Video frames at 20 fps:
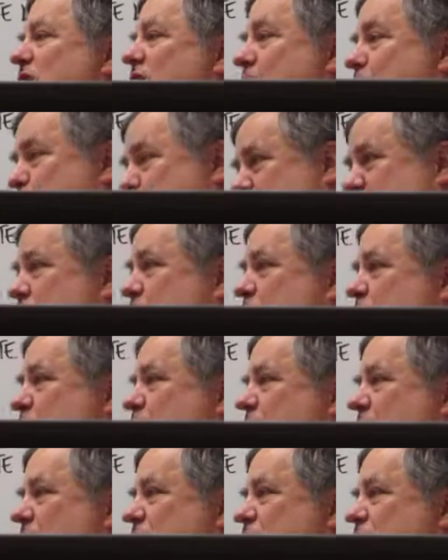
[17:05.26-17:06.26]
on appeal
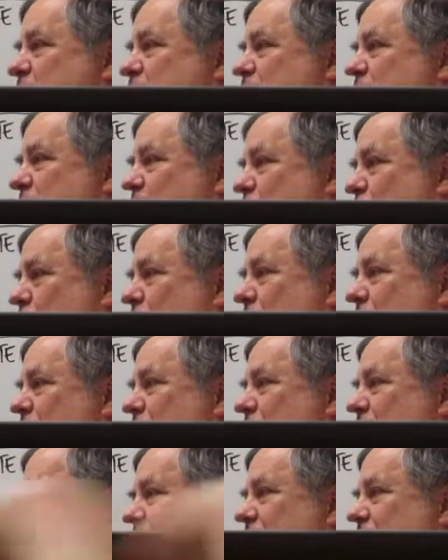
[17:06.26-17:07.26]
by the Supreme Court.
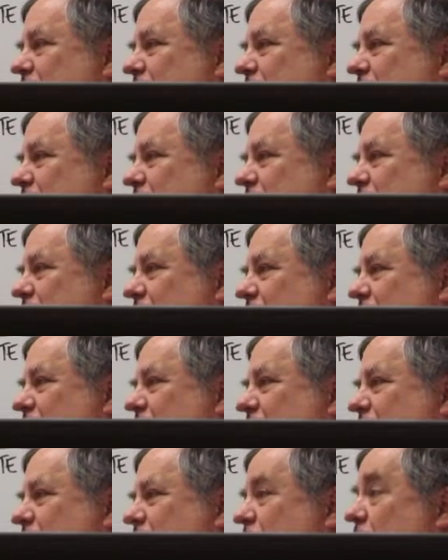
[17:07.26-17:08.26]

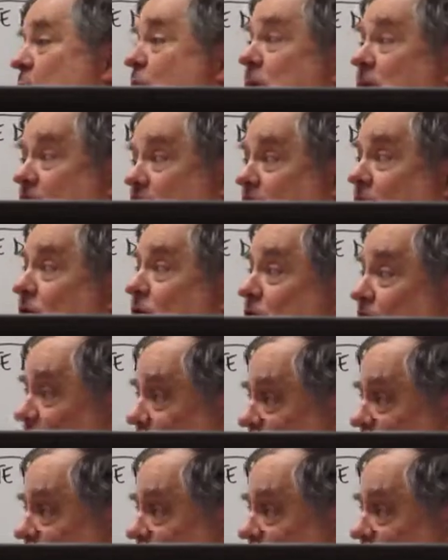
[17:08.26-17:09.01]
How about egg on your